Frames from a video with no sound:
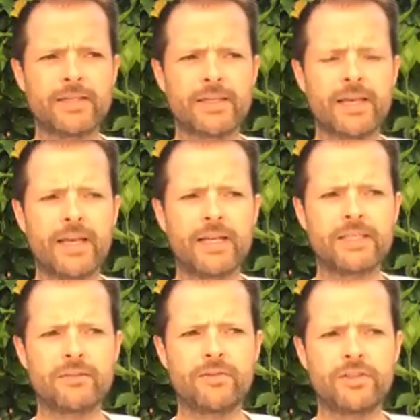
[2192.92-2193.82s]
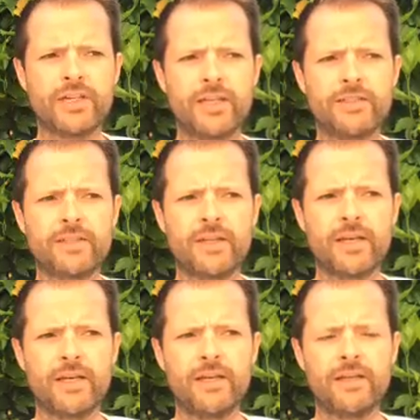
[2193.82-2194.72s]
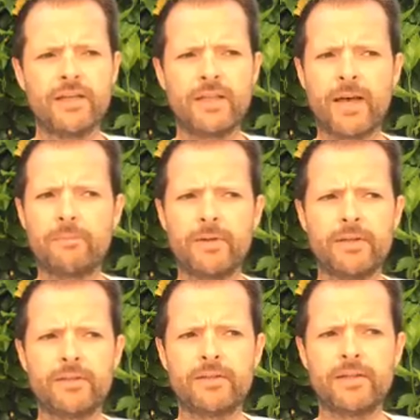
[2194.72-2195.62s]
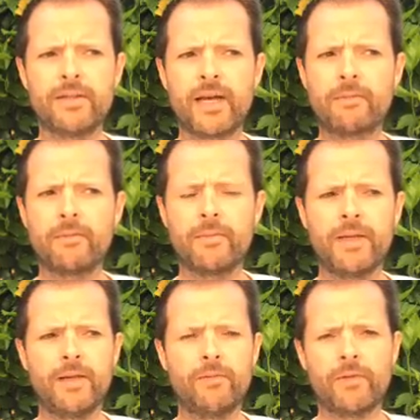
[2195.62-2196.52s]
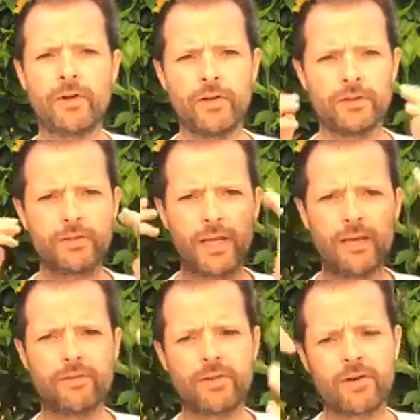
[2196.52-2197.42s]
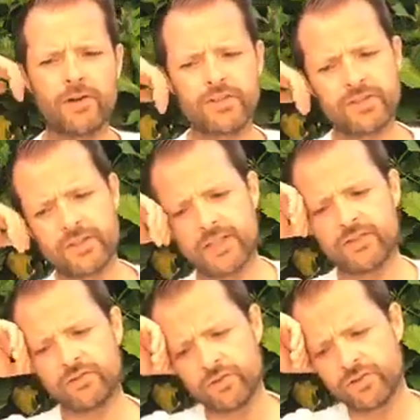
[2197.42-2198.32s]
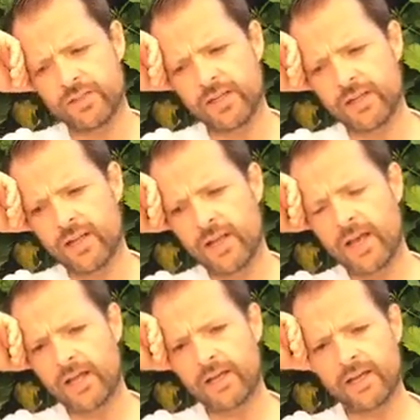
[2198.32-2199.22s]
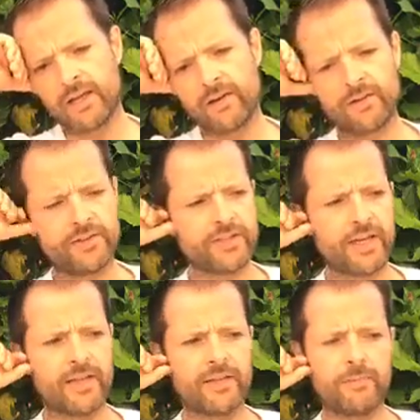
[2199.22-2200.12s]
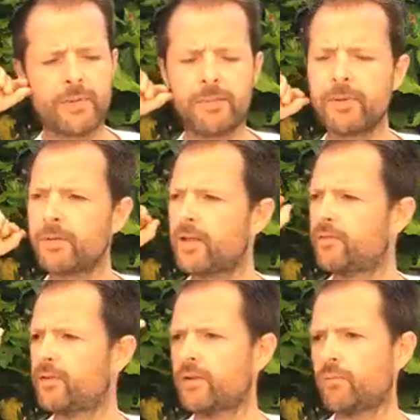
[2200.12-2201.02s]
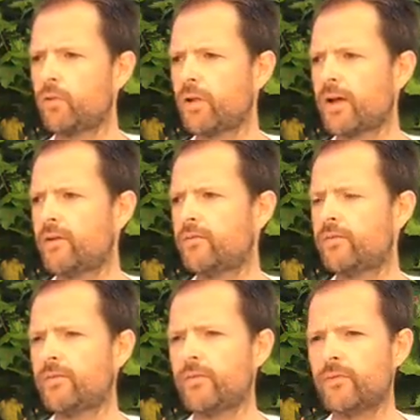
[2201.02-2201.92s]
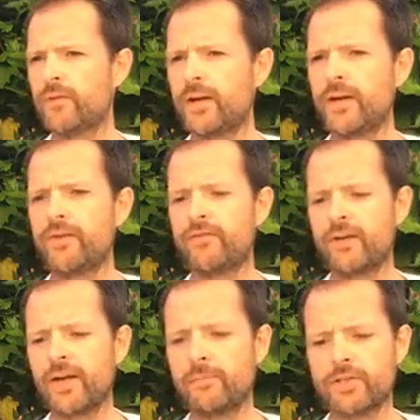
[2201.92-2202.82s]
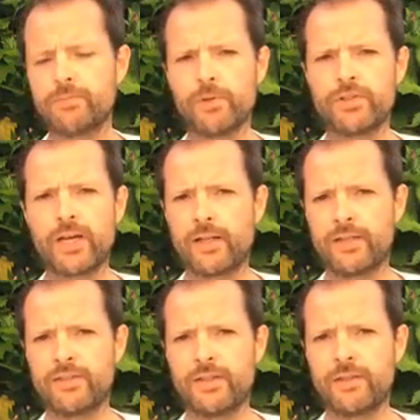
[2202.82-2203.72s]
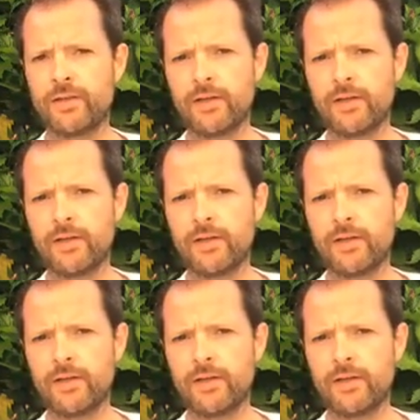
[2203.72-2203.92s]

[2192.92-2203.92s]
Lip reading: catalyst for change. And it happened to me without kind of consciously choosing that. And I understand there are many people will have very, very much more challenging